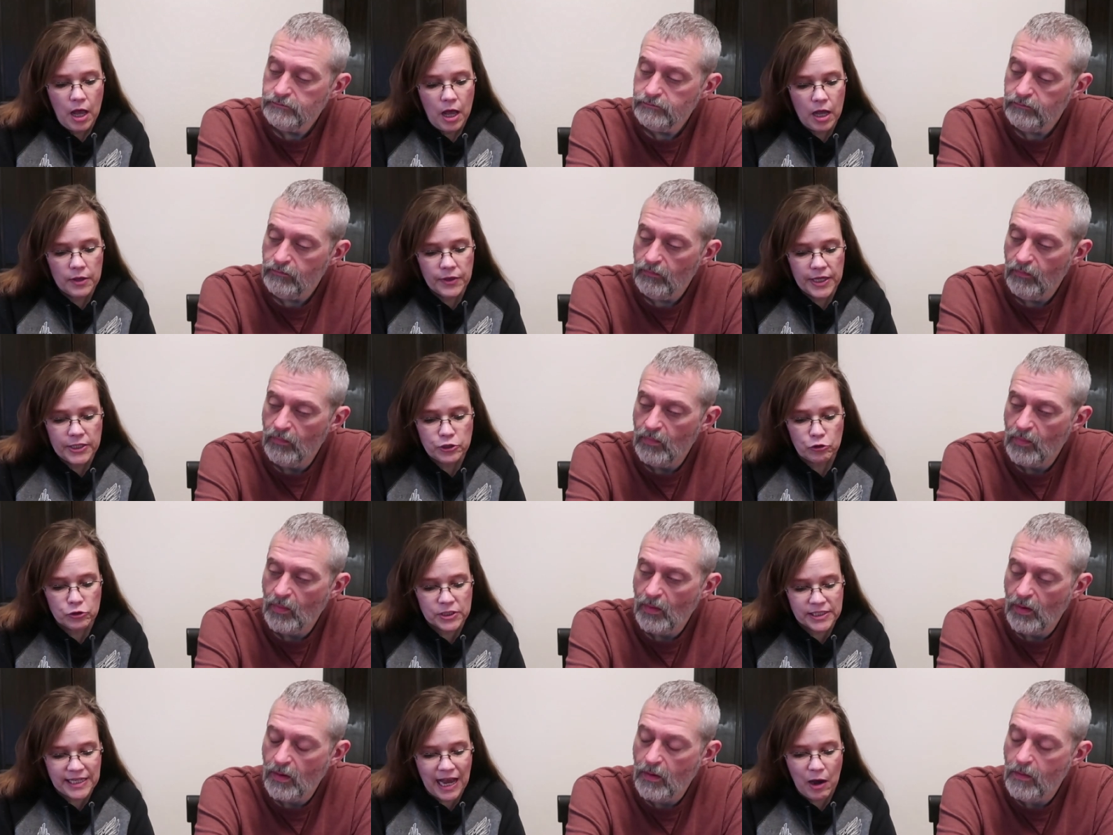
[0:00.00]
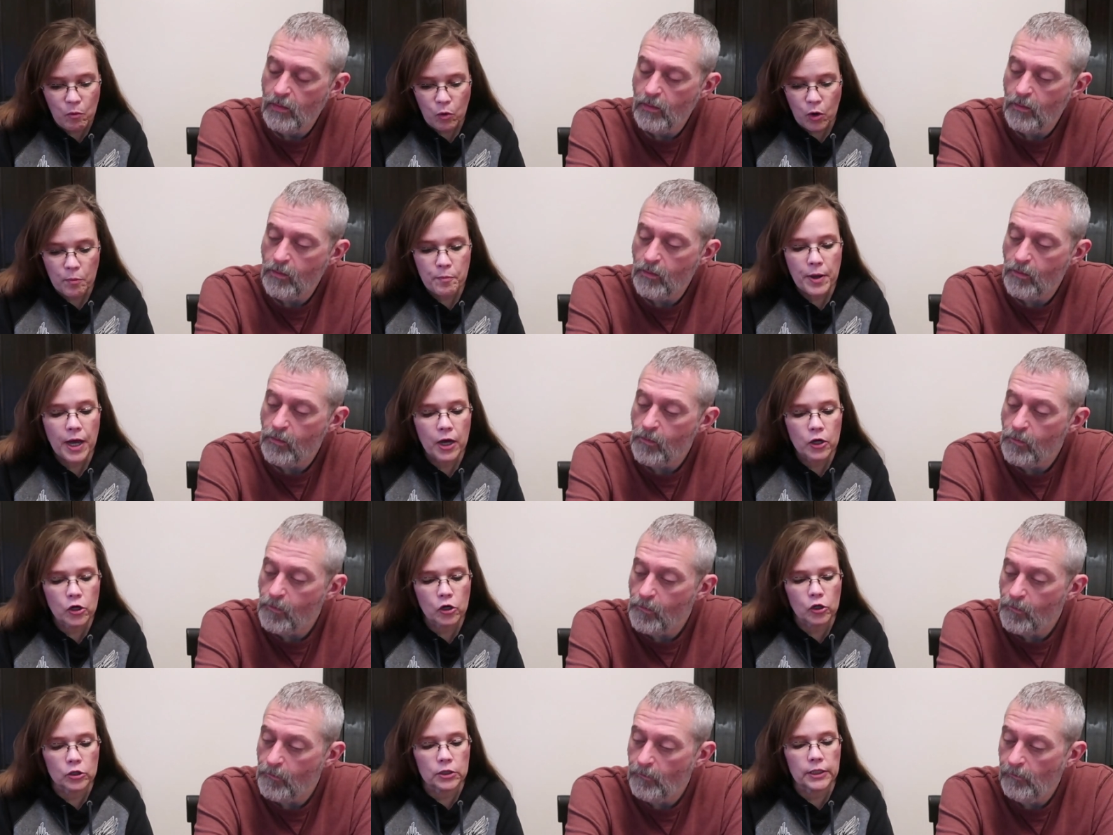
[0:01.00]
Speaker 1: Uh, these are sour
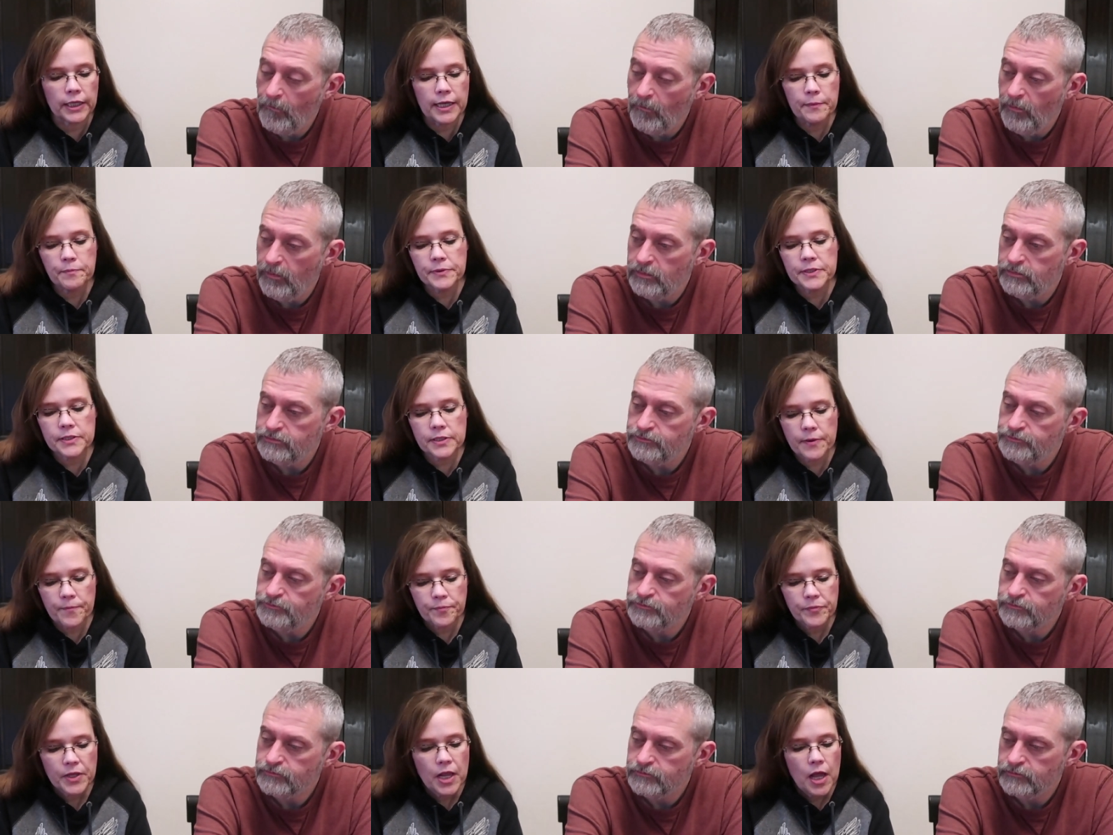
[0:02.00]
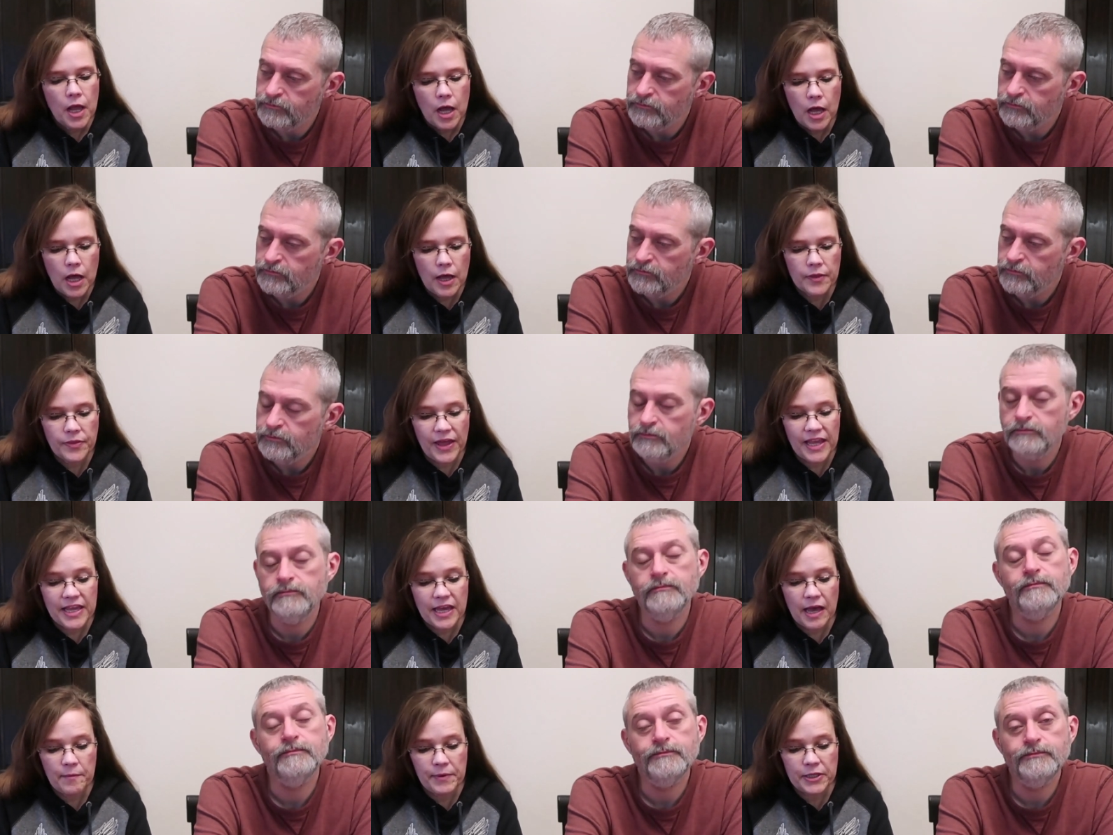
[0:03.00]
pucker lips. Uh, they
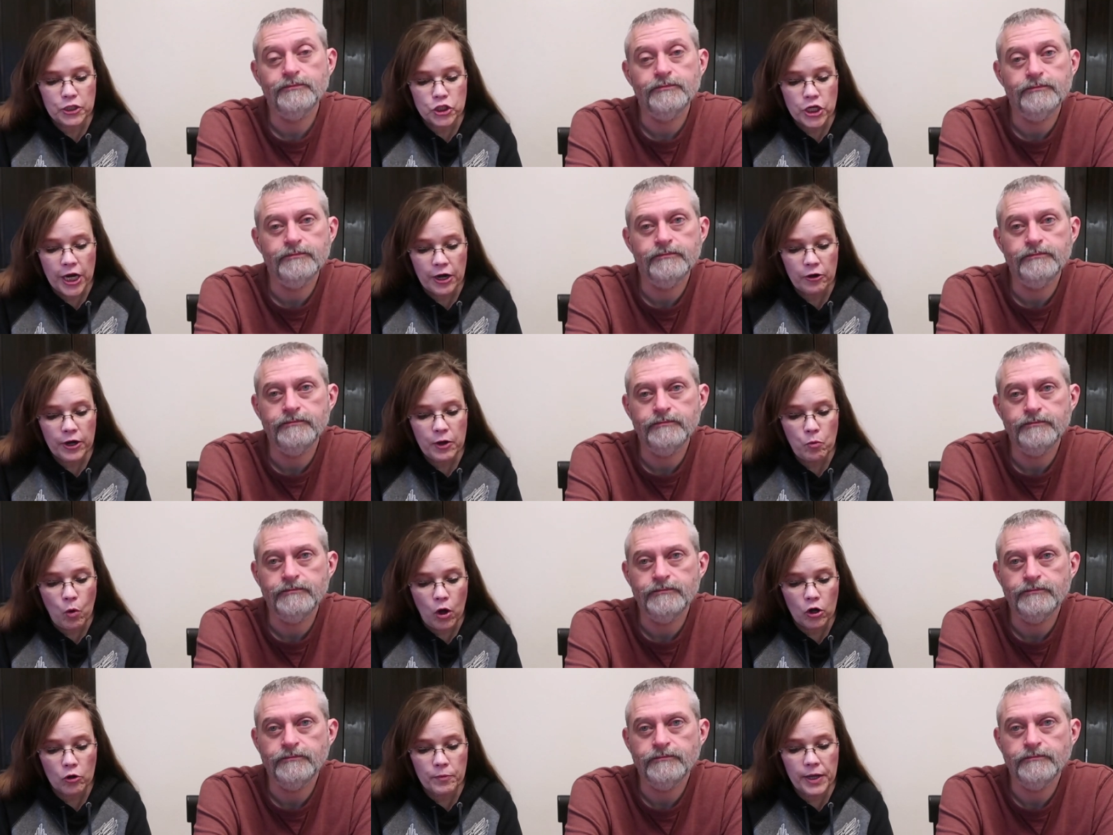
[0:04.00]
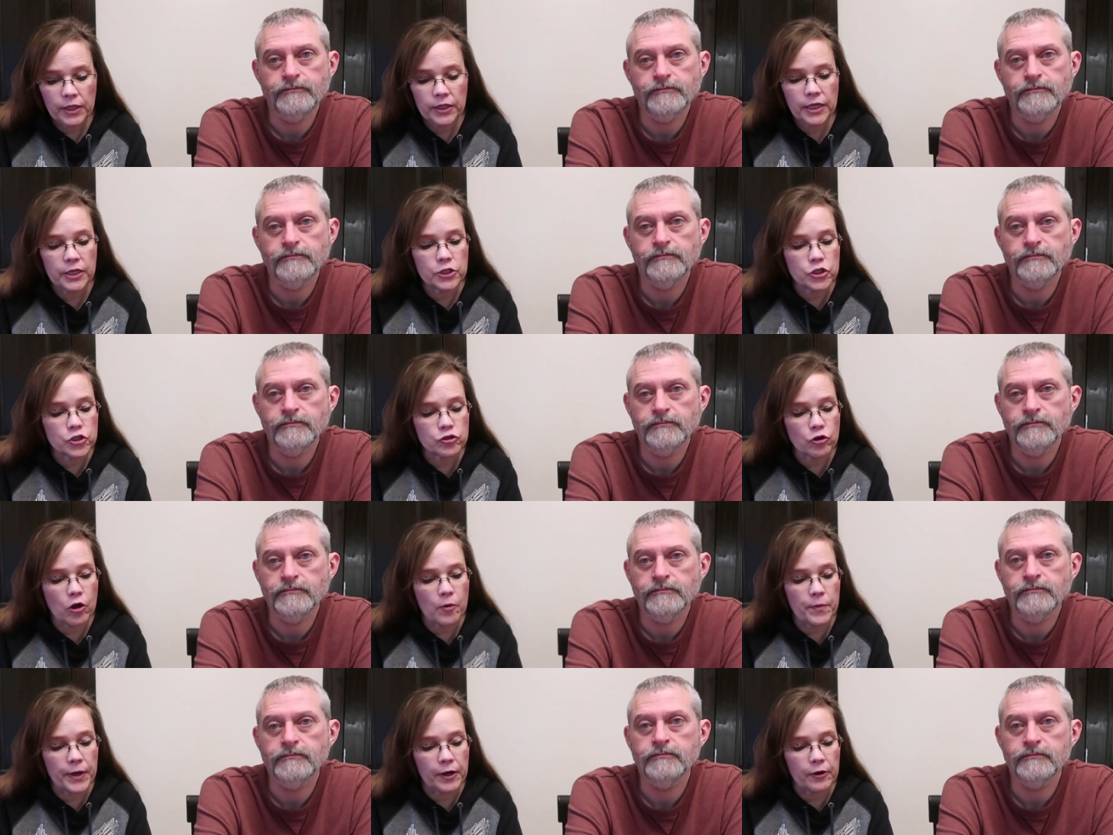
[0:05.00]
come in cherry, watermelon, and
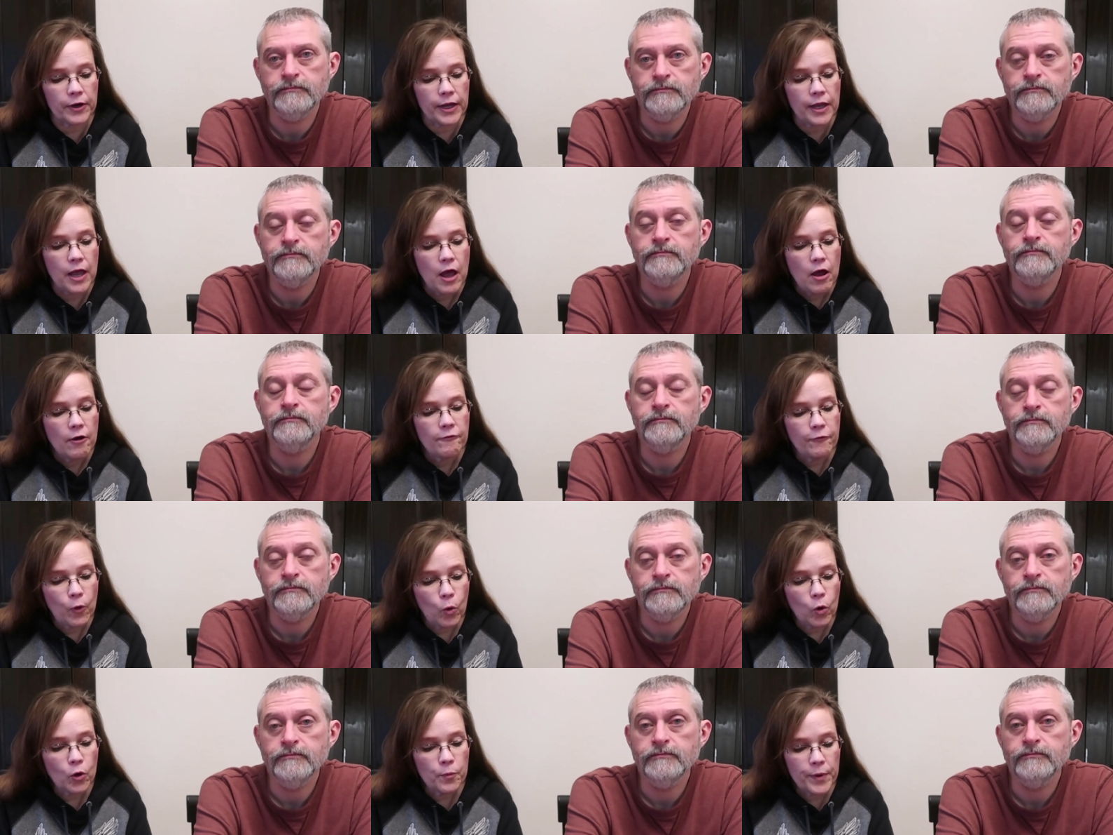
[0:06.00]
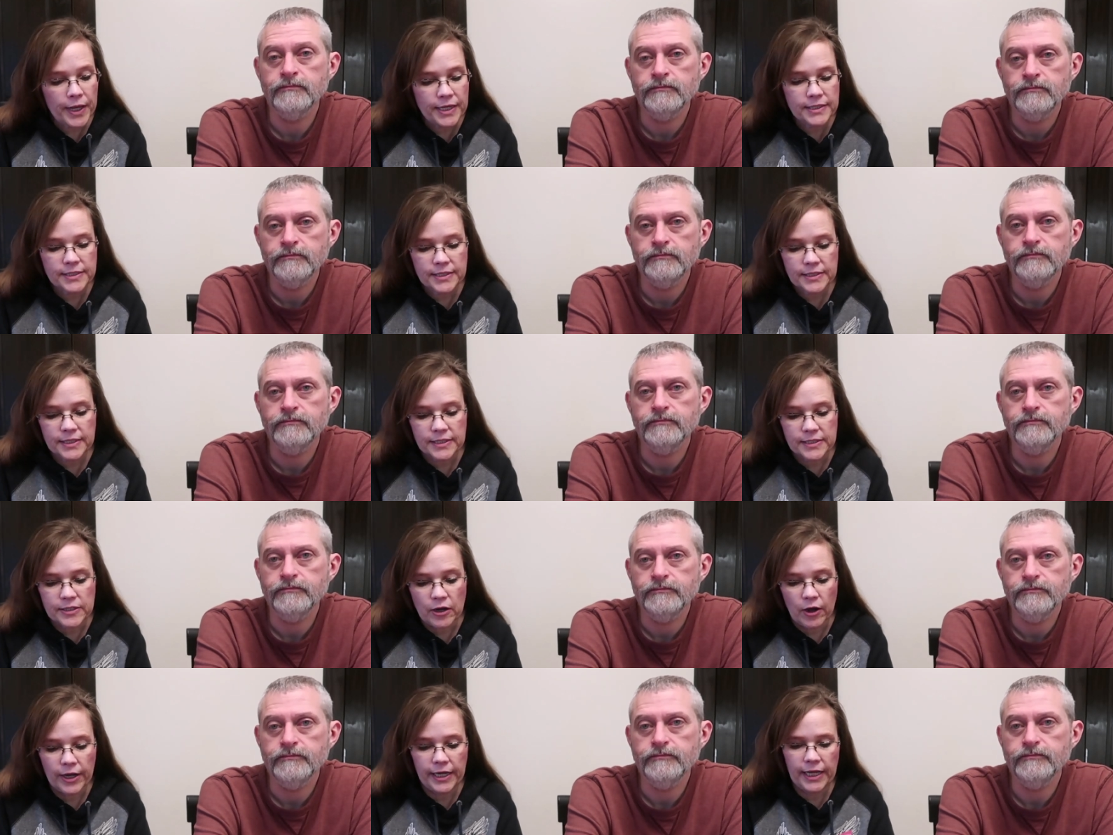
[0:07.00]
strawberry. Four pieces is
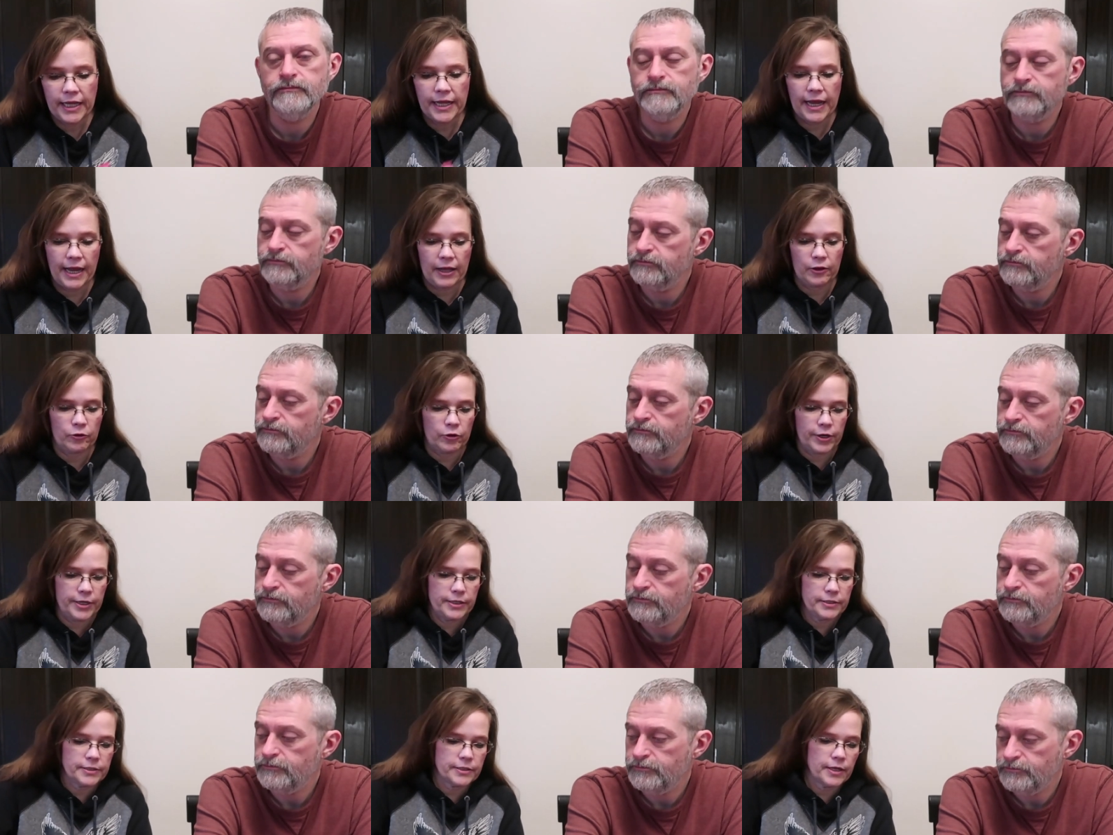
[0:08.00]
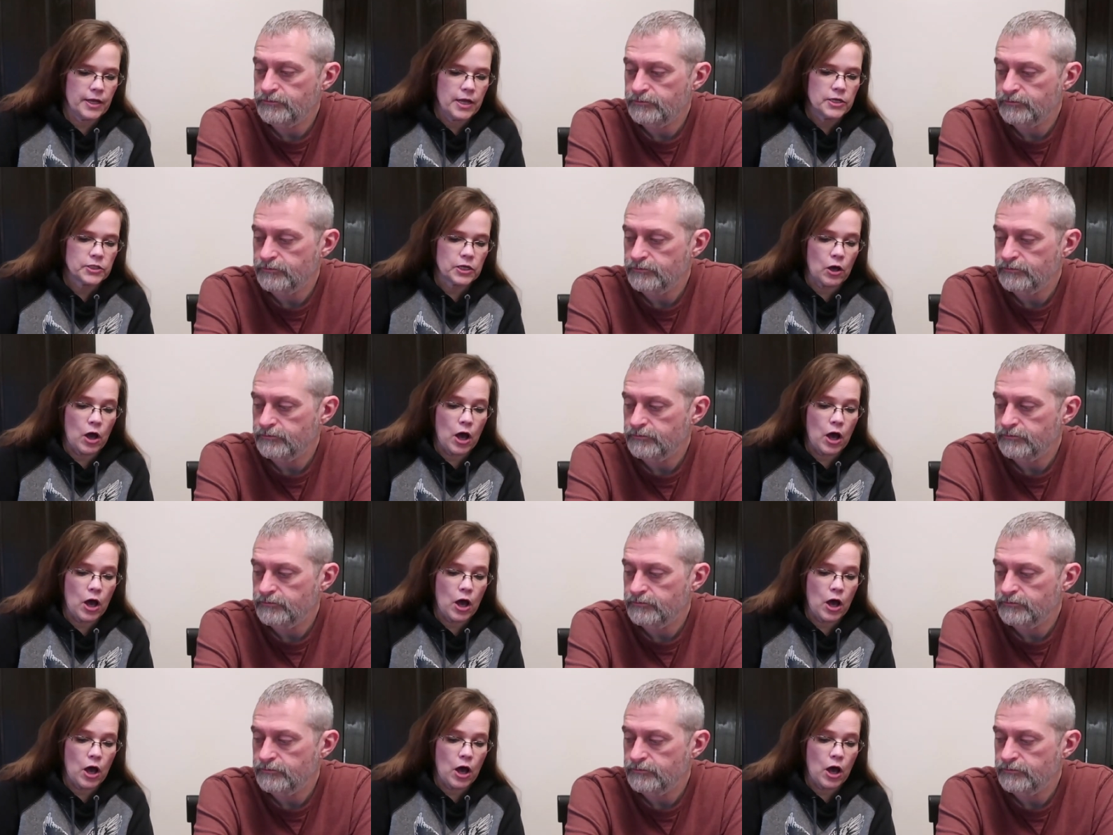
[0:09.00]
90 calories. So